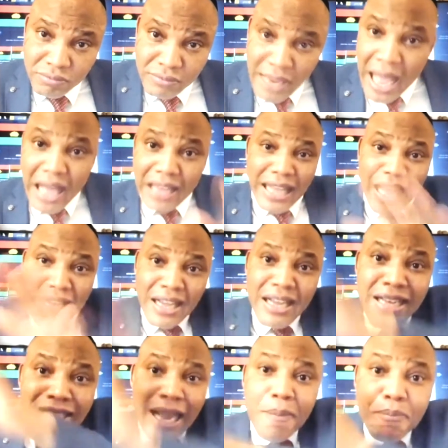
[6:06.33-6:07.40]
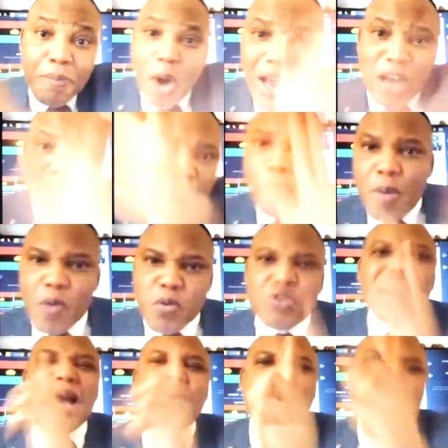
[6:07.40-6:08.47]
Kamboya Kogoku.
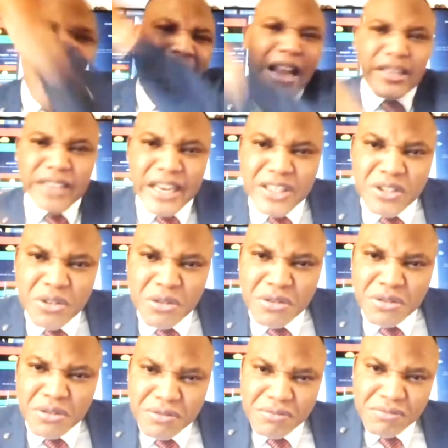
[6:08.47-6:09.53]
Name one that is good.